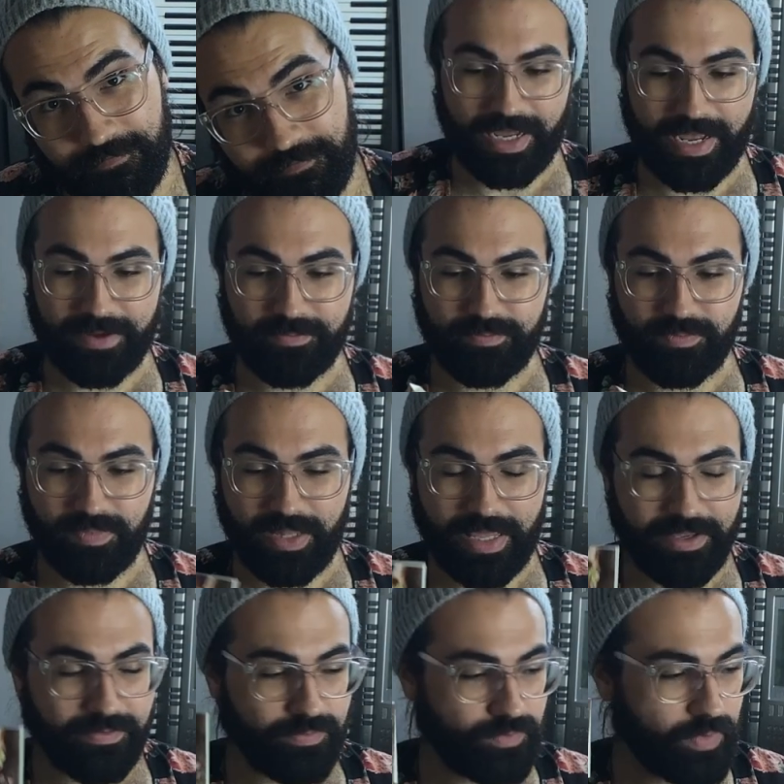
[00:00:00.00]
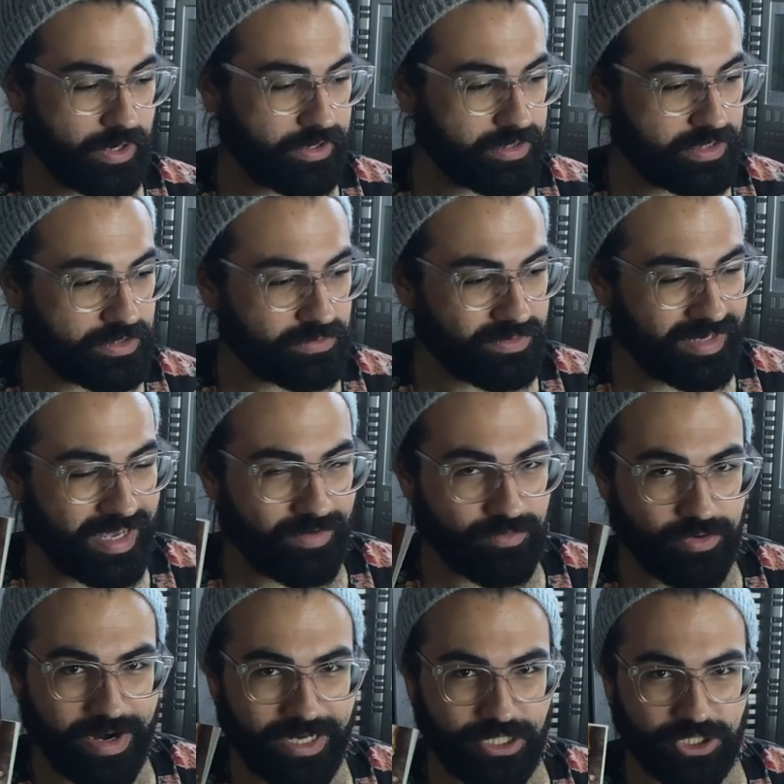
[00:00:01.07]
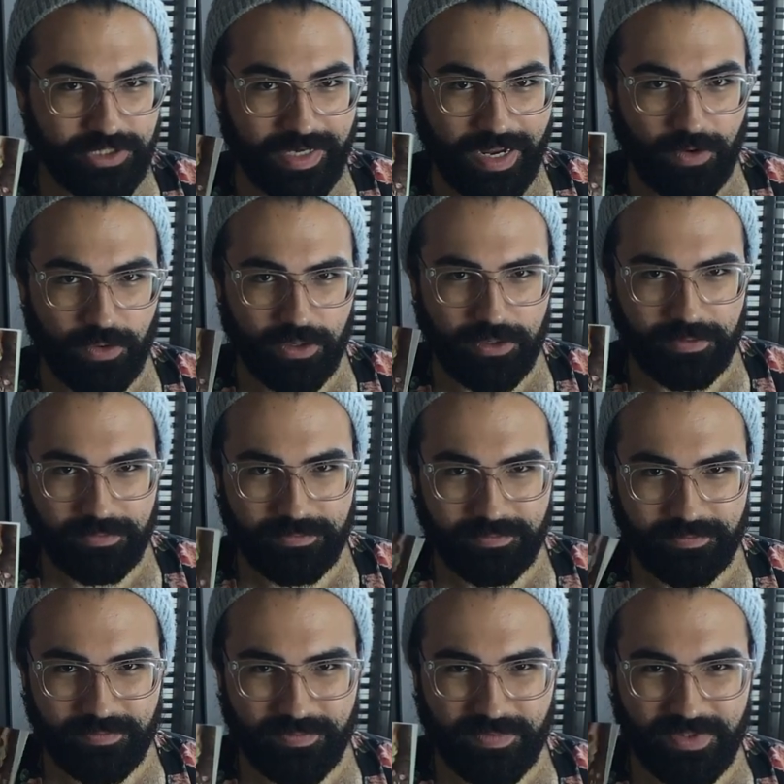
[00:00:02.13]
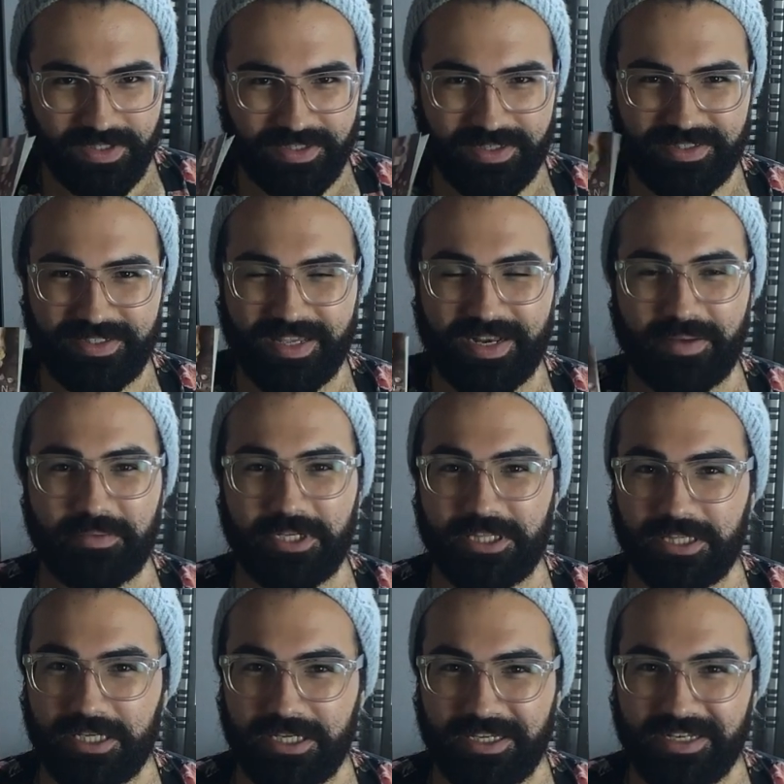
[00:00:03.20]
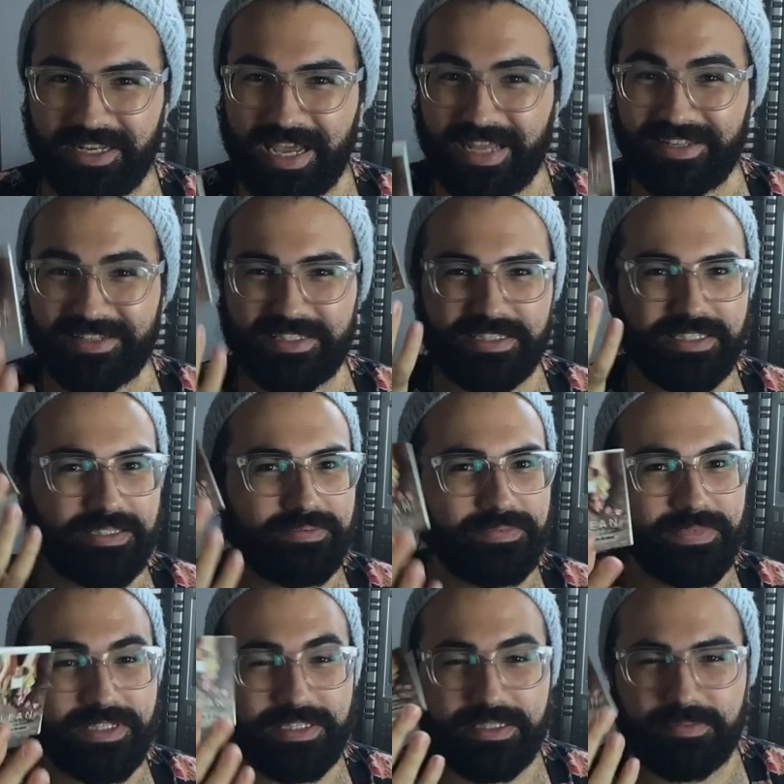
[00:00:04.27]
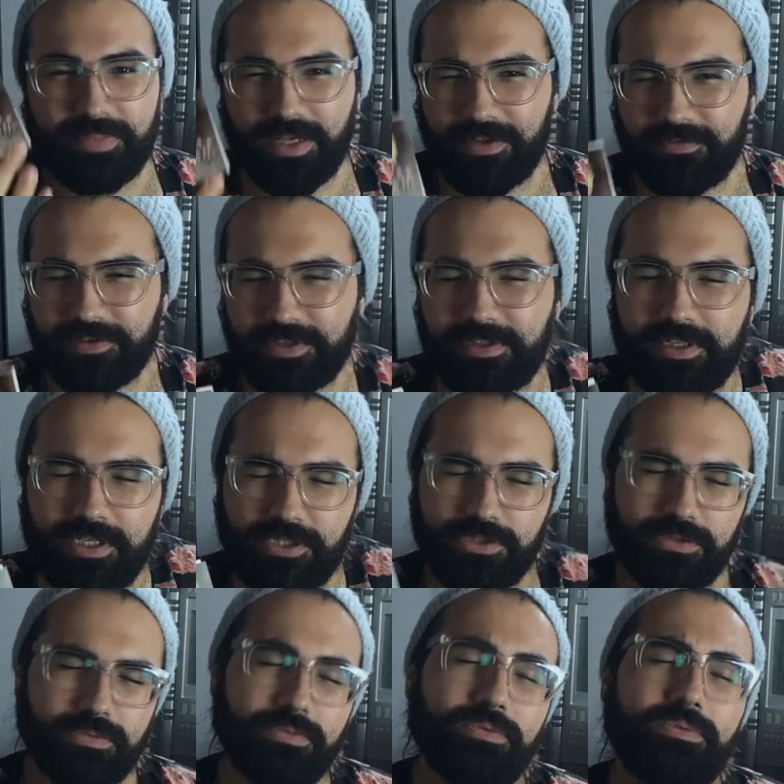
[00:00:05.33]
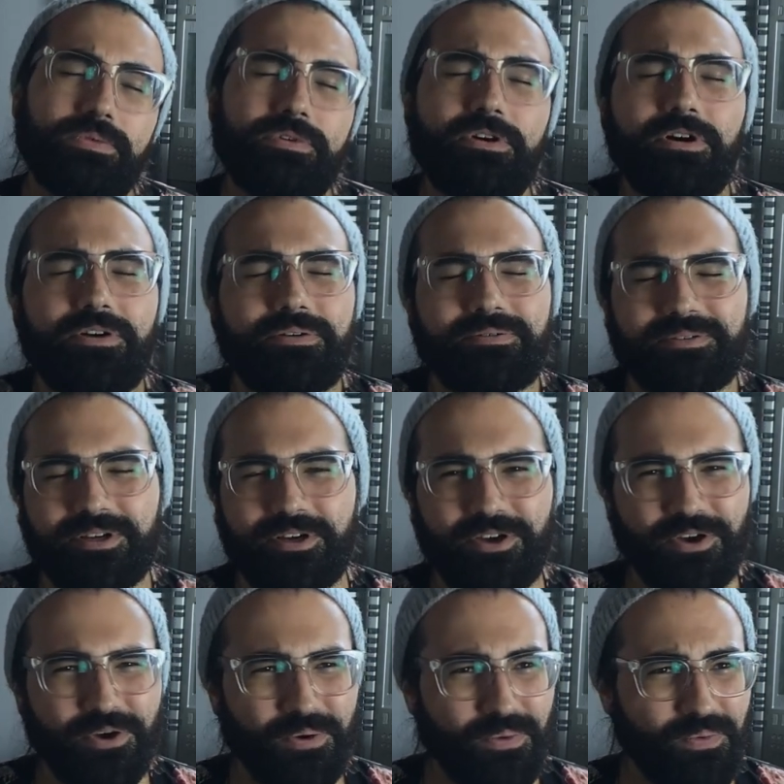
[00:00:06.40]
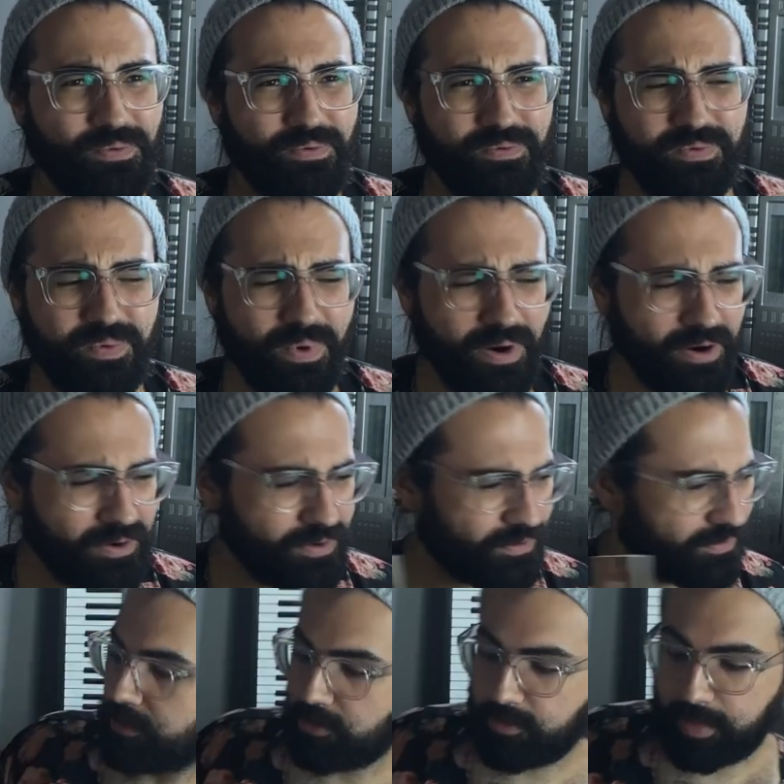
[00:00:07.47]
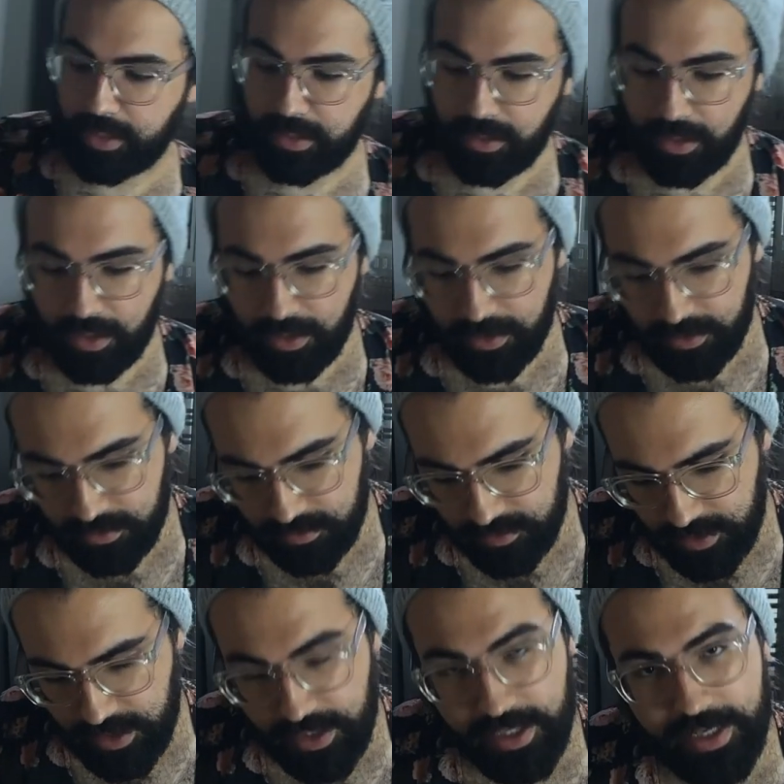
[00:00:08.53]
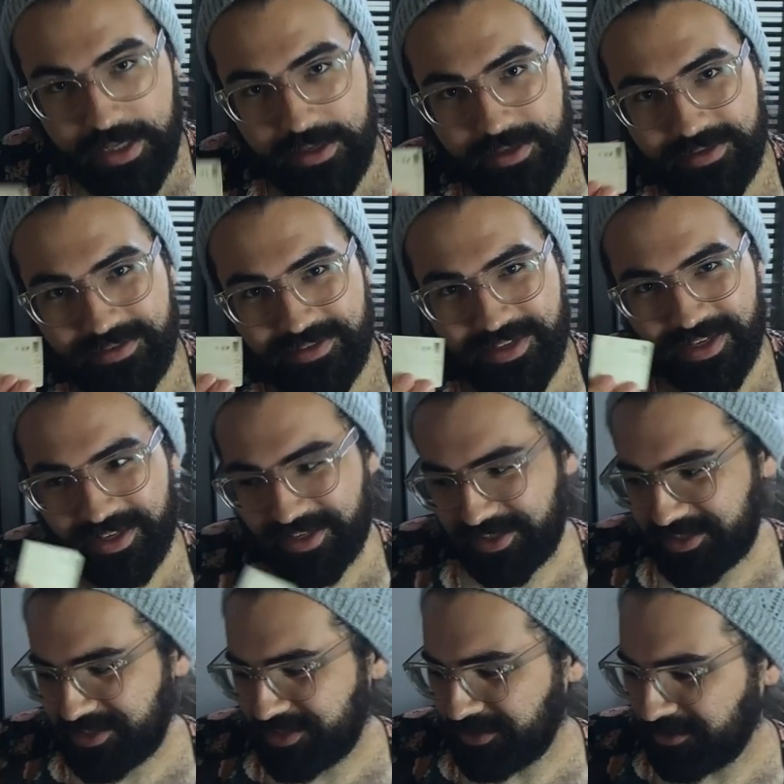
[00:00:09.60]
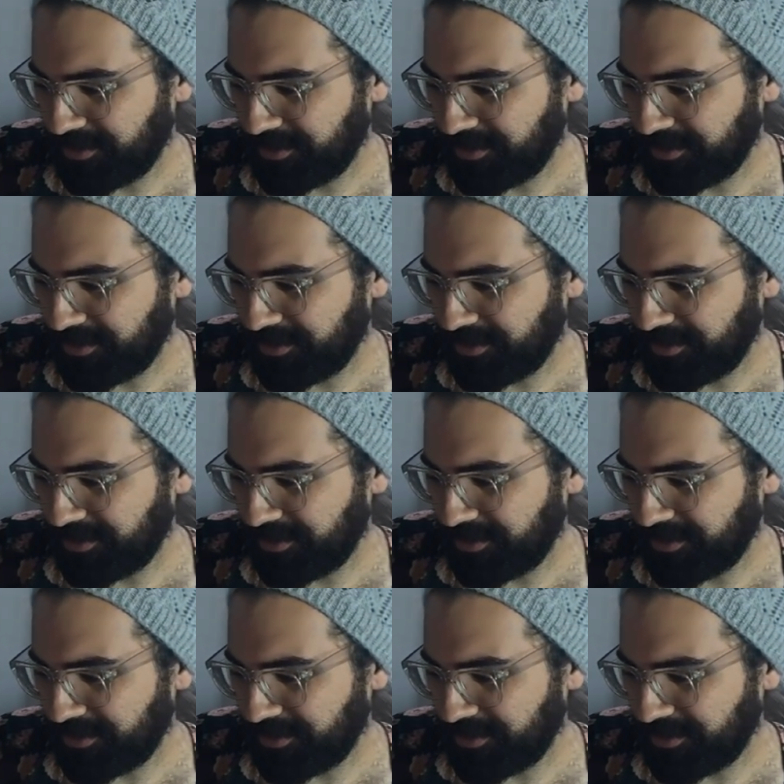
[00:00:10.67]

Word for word: I like wearing this one after I shower because then I'm clean and it's the smell of clean just woo, woo. Oh my god, the it ticket is still